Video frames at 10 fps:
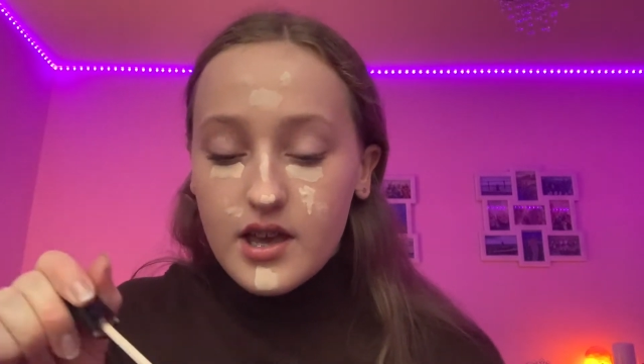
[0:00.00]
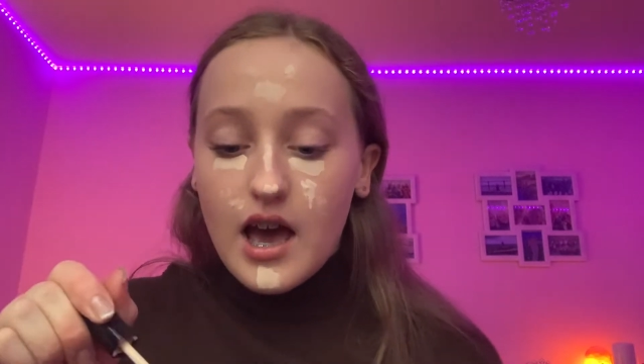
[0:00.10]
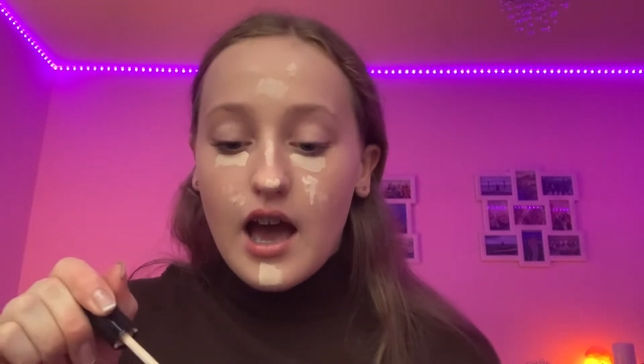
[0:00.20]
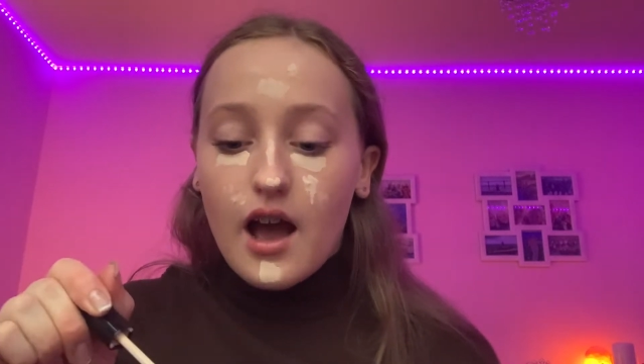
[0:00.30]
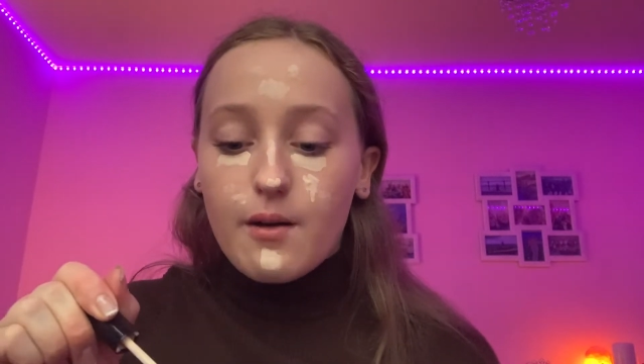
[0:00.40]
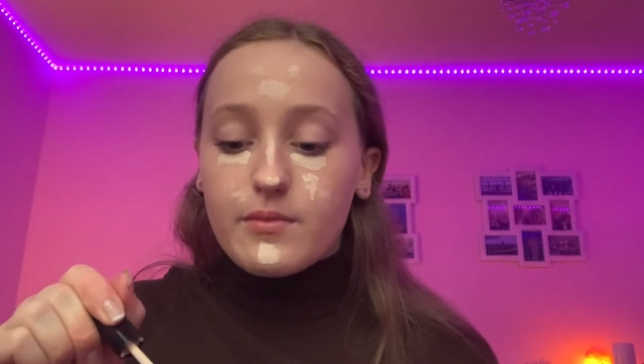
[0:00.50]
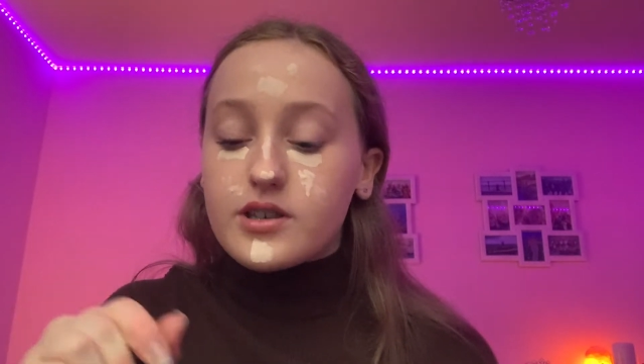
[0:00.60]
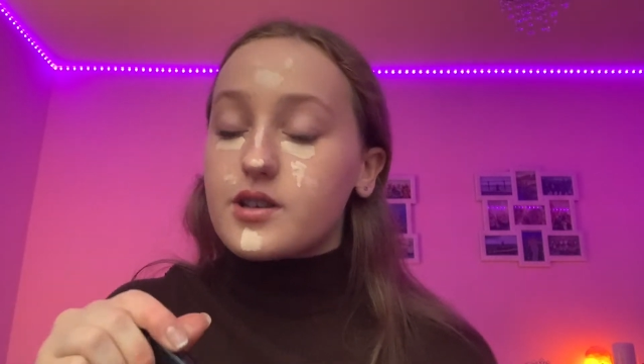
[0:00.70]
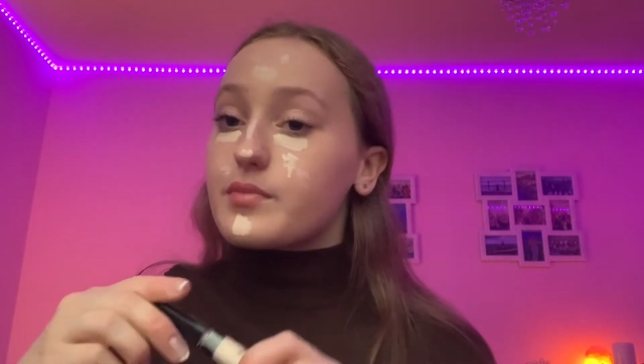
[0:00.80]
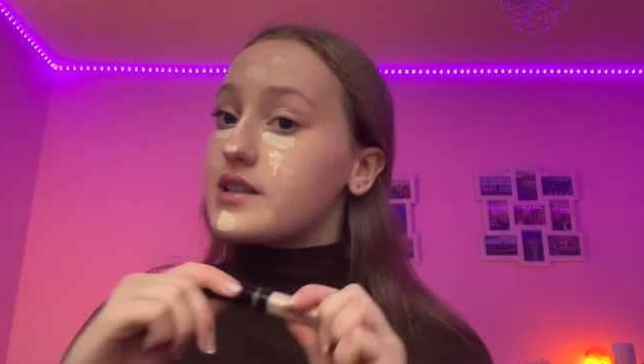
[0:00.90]

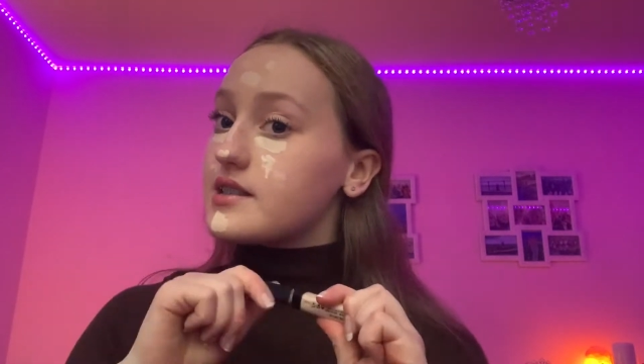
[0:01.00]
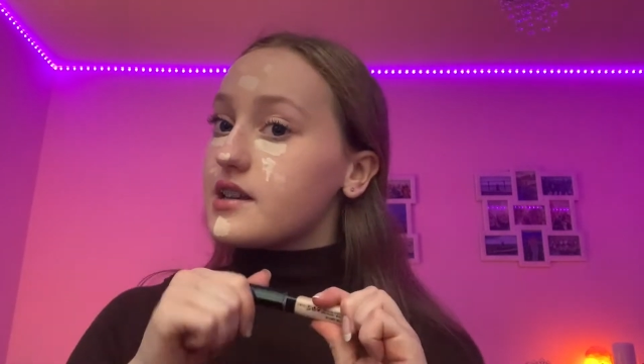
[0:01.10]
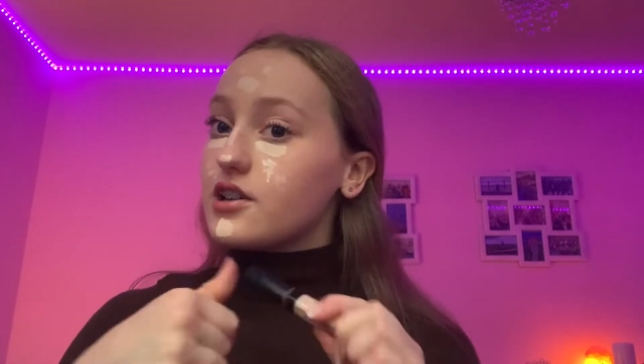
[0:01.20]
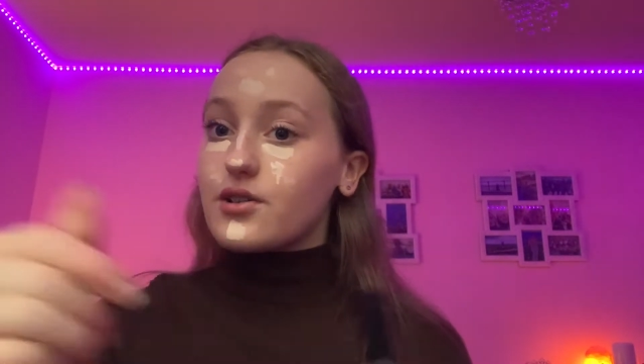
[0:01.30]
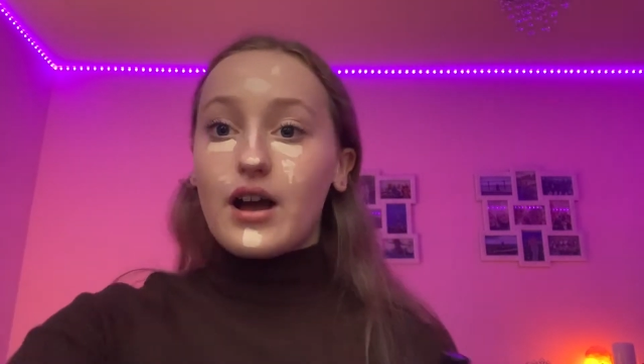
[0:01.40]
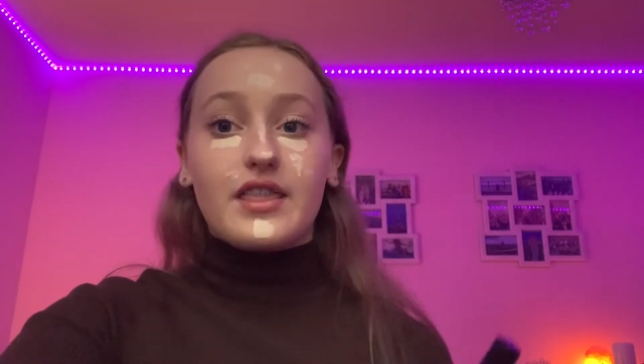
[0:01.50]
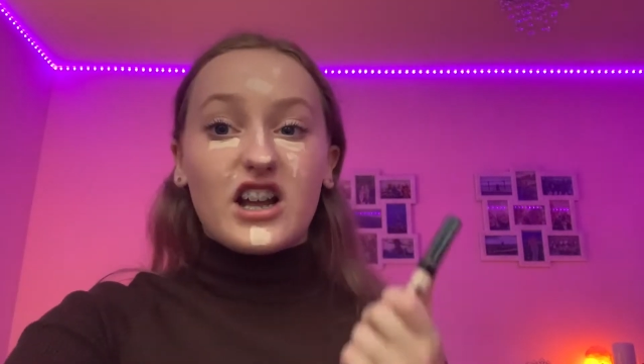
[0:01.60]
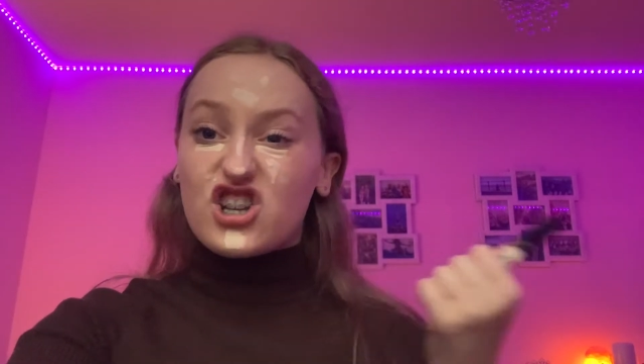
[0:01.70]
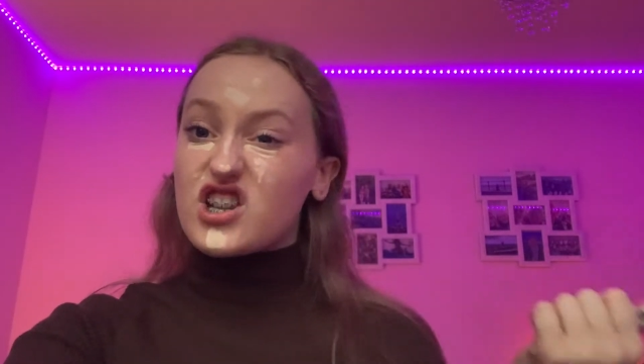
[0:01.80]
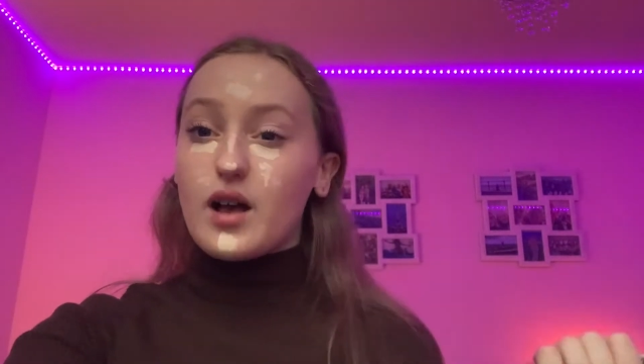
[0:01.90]
some concealer, and
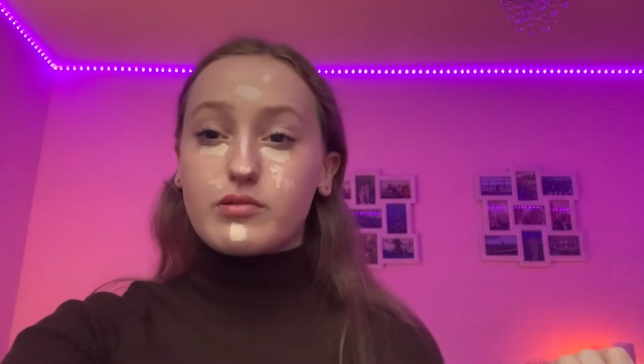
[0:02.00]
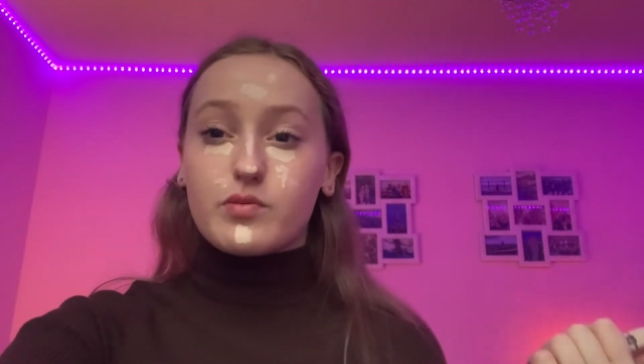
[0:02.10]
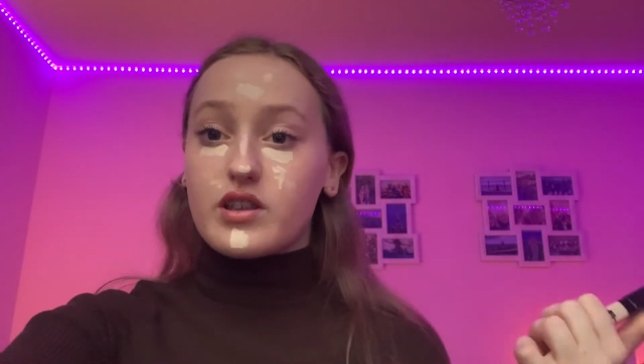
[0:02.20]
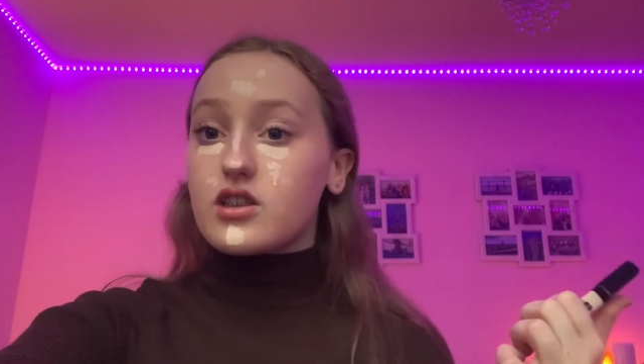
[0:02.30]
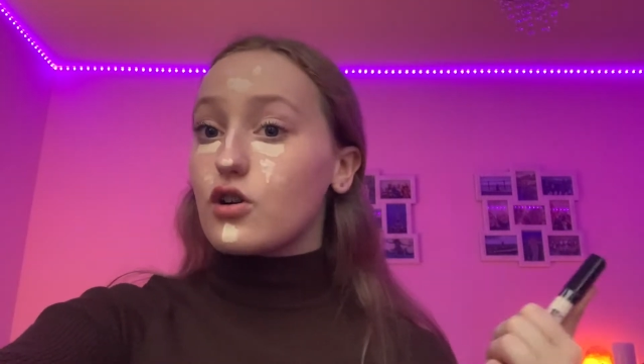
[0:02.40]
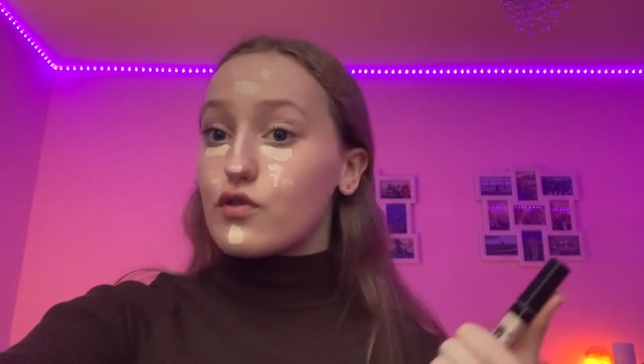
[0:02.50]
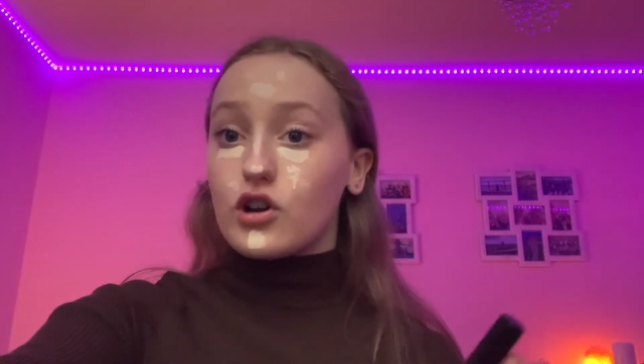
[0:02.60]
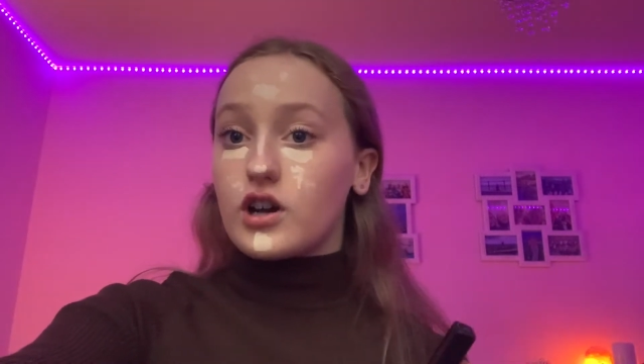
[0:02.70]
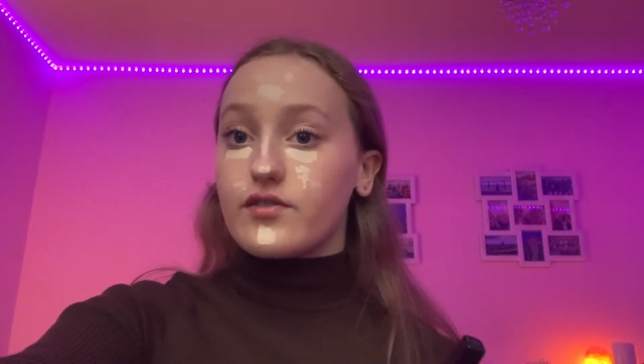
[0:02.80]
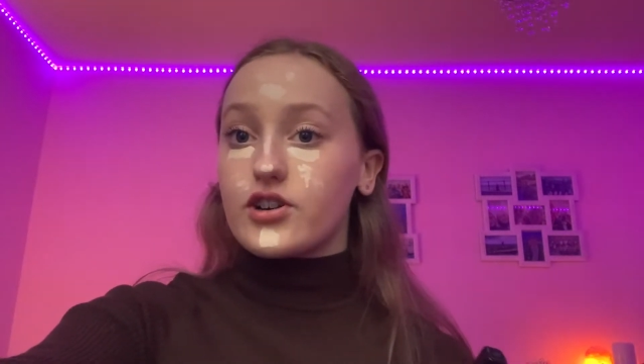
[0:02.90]
that just helps with
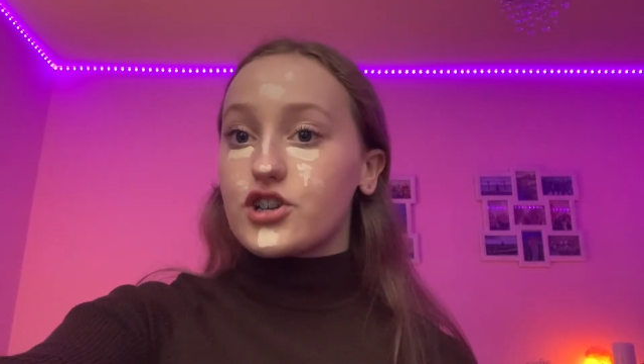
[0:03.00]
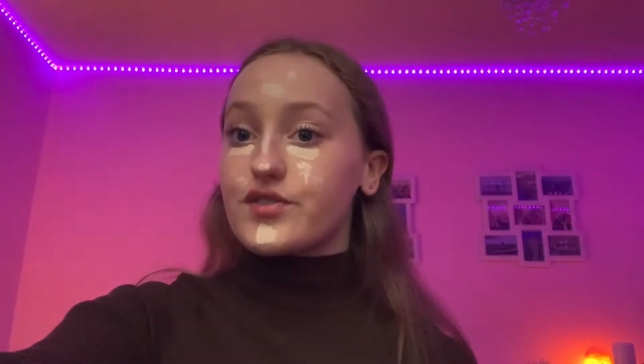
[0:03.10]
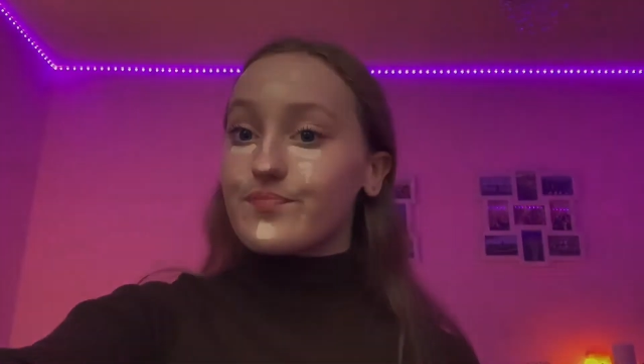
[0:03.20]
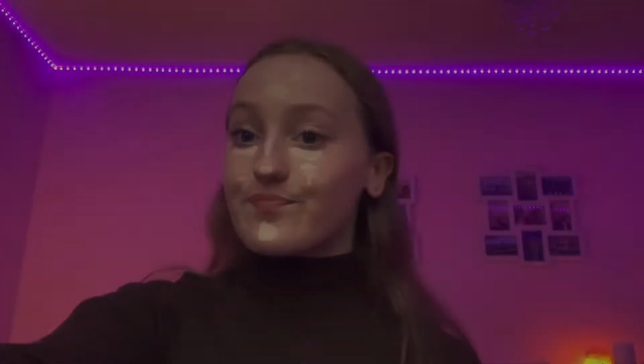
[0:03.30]
overall coverage.